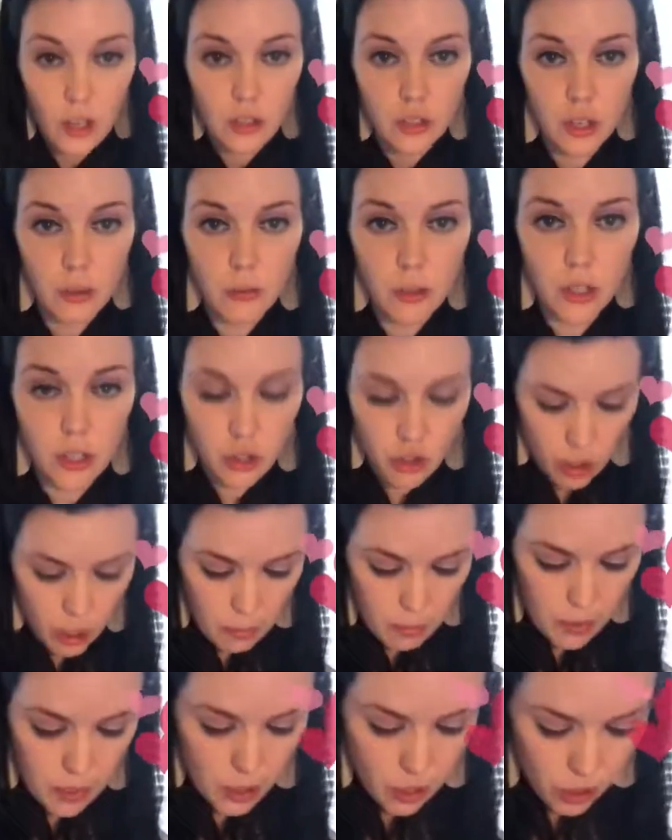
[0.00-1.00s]
So I'm just going to
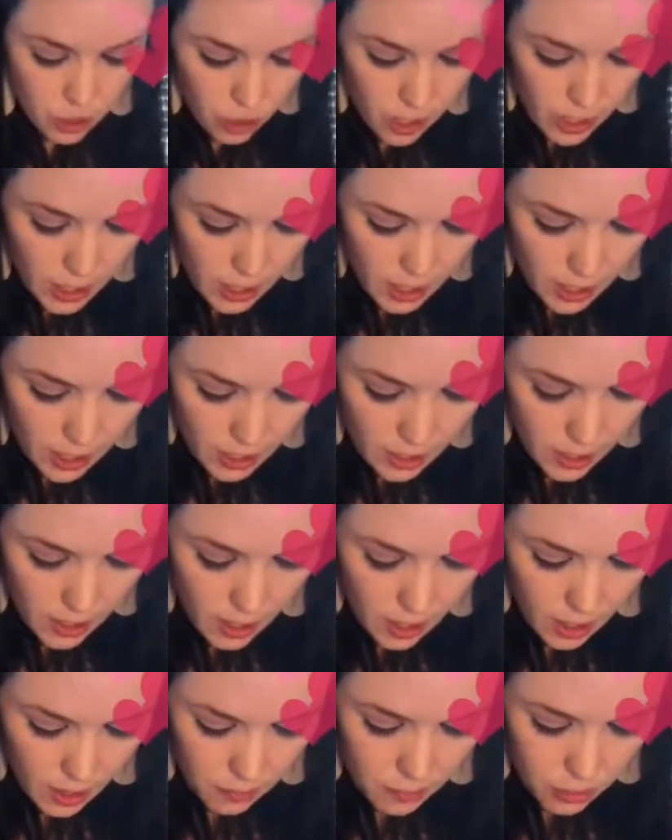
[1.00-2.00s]
drop that straight in
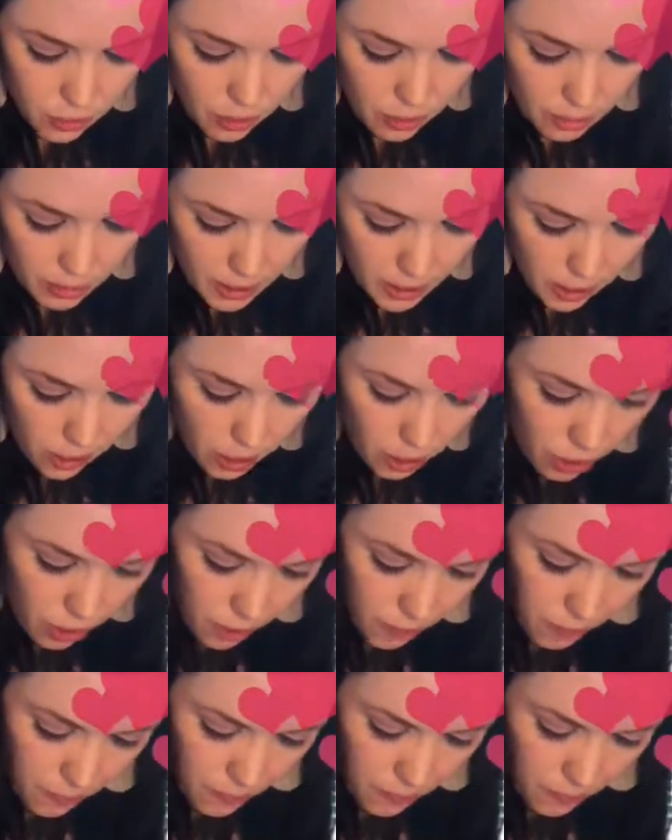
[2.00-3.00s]
the ceramic egg cooker.